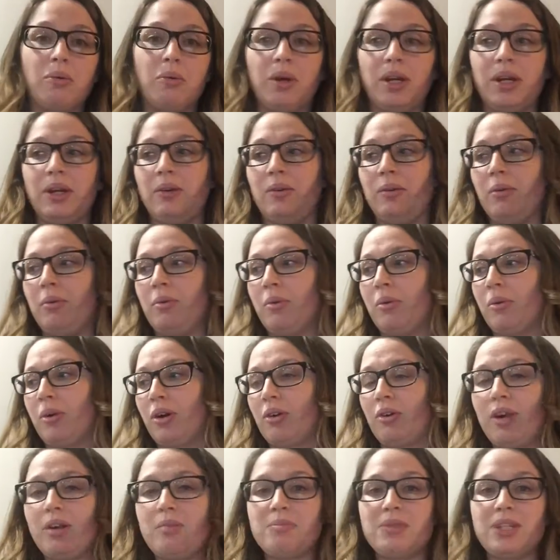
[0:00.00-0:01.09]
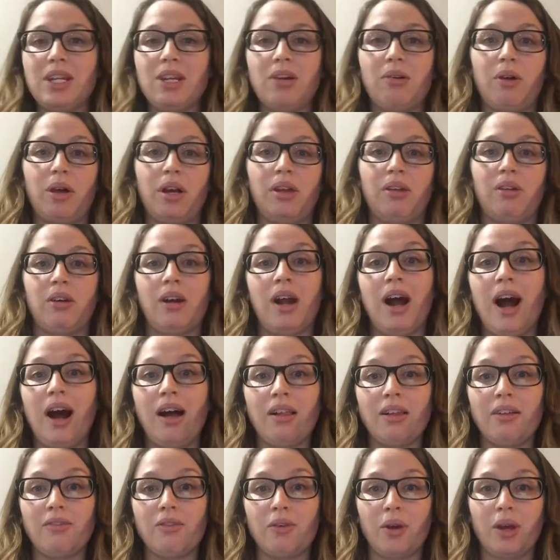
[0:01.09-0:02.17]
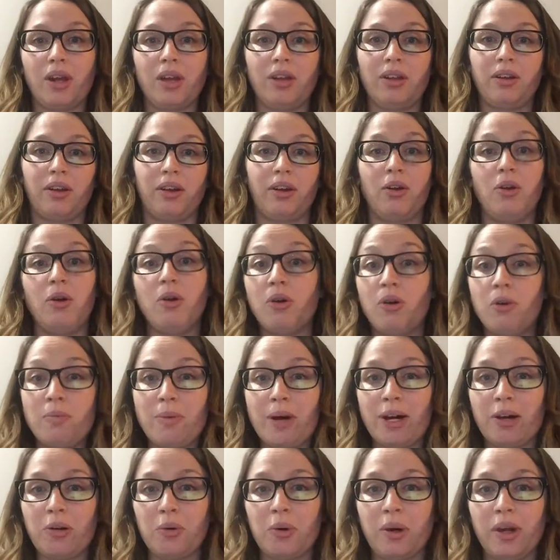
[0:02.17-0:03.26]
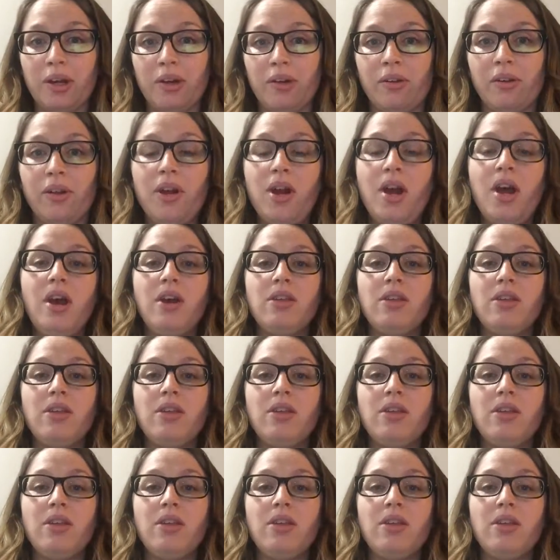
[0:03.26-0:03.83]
oil or grapeseed oil or olive oil or jojoba oil.